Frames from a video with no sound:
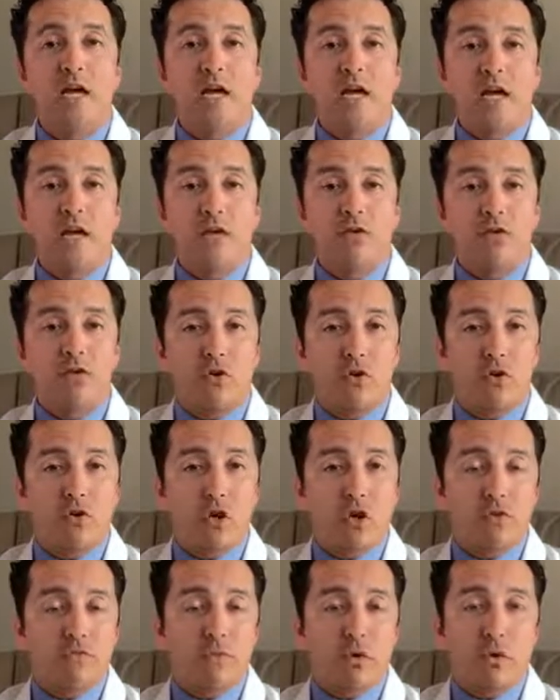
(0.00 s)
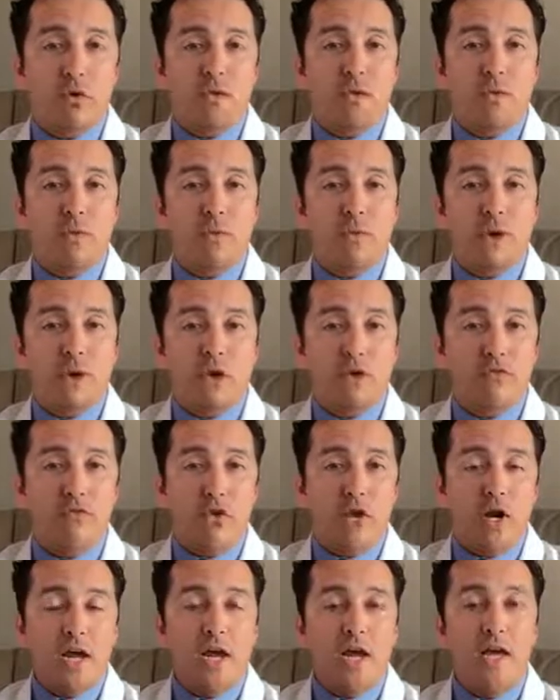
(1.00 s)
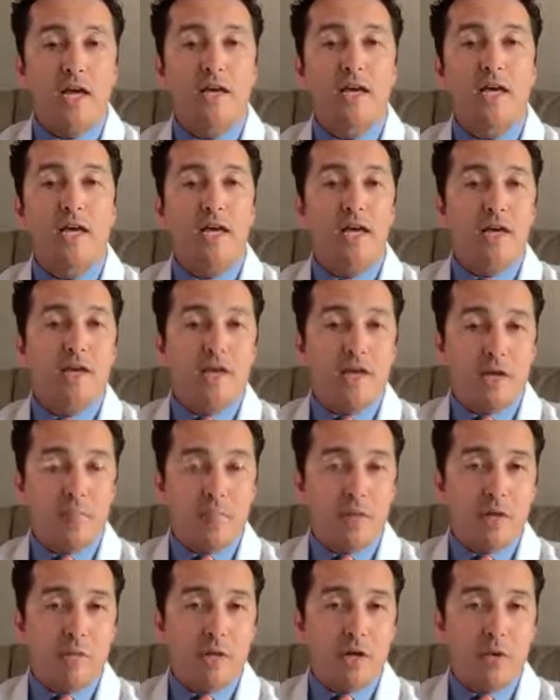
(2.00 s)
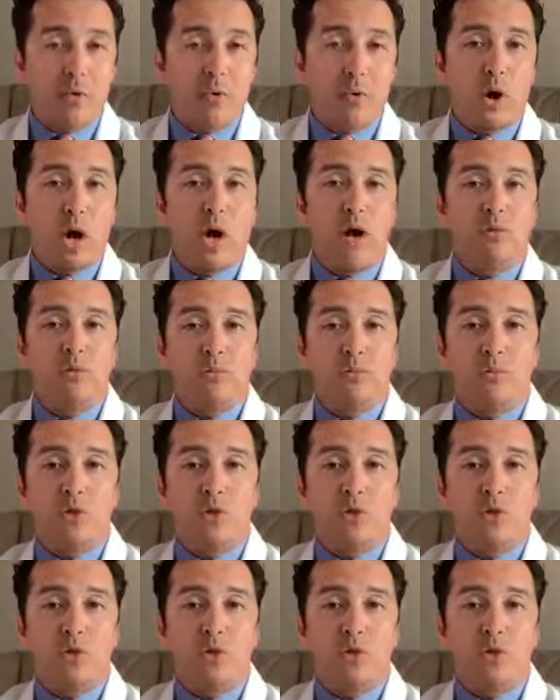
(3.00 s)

and you are avoiding the back of your hand, that may be a problem.